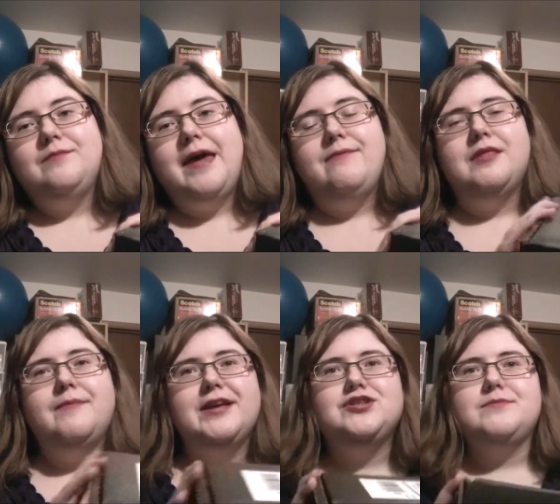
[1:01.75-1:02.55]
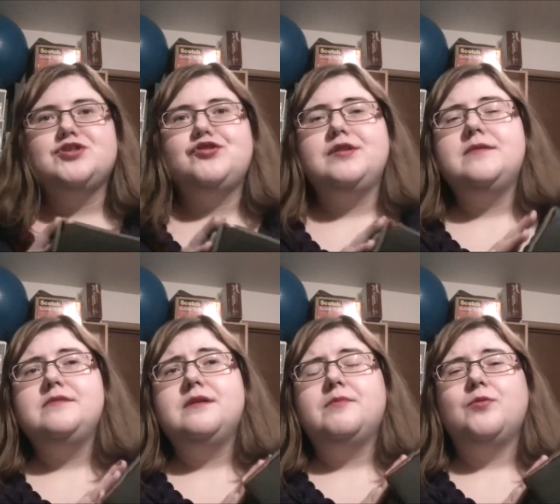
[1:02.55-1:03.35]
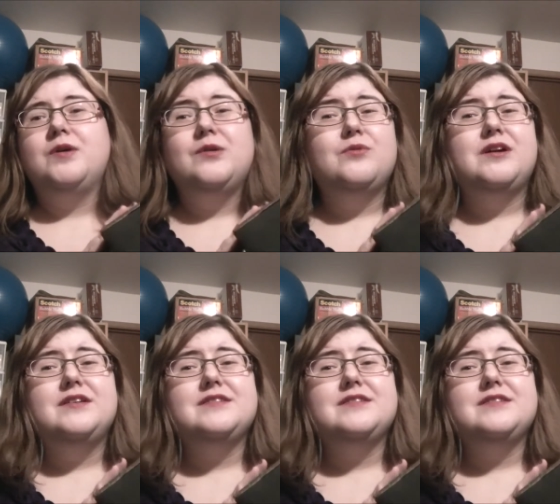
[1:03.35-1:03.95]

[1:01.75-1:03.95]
the major mystery number one